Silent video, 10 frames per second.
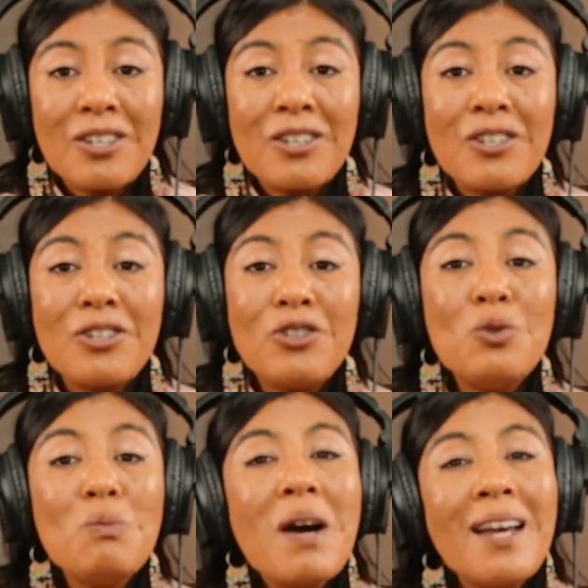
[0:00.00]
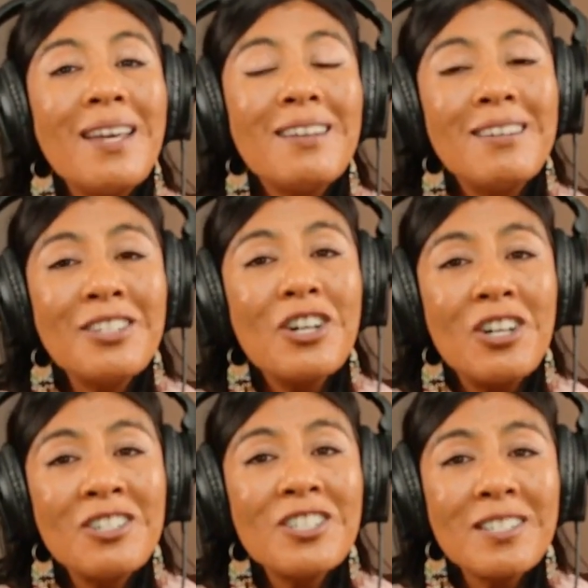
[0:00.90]
you might
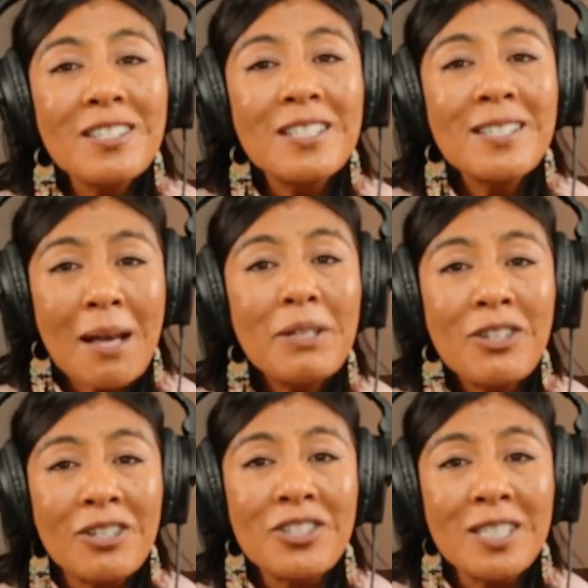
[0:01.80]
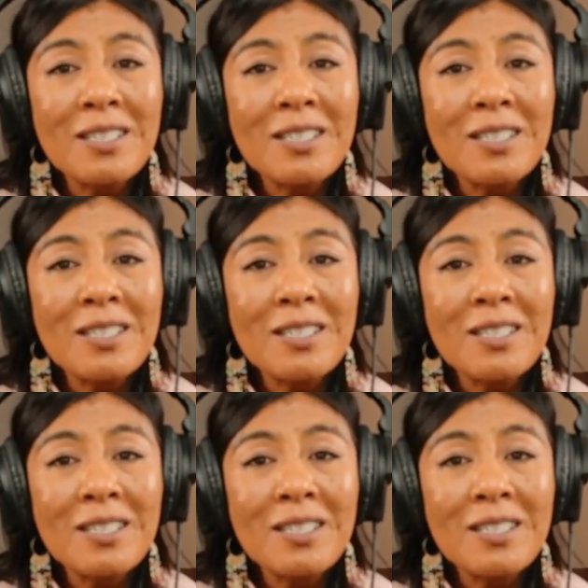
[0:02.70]
unconsciously sabotage it.